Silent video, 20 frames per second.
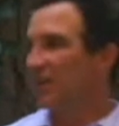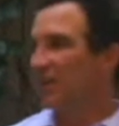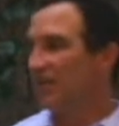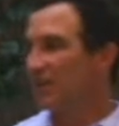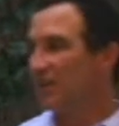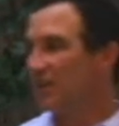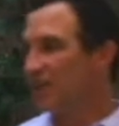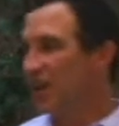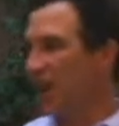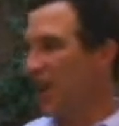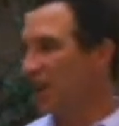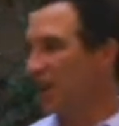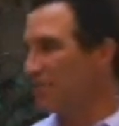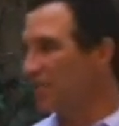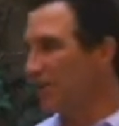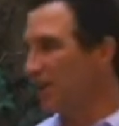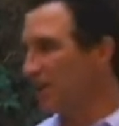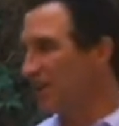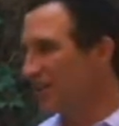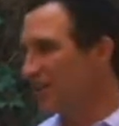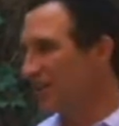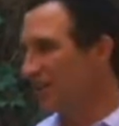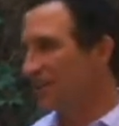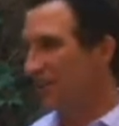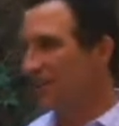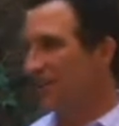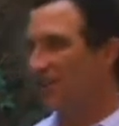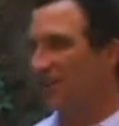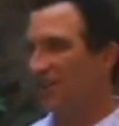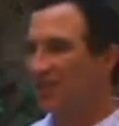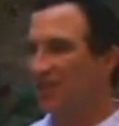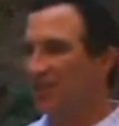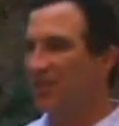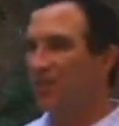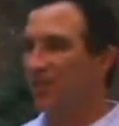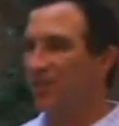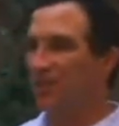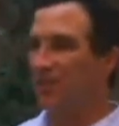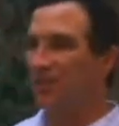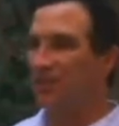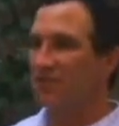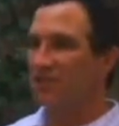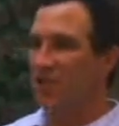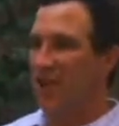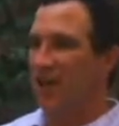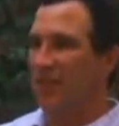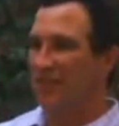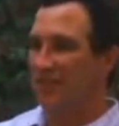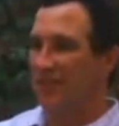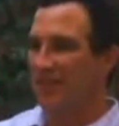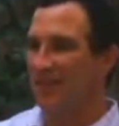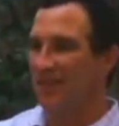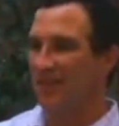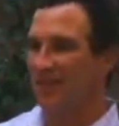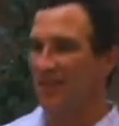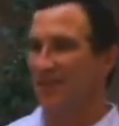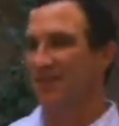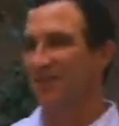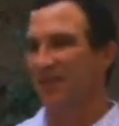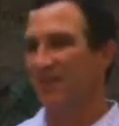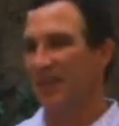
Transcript: So the Talmud looks at the book of Genesis,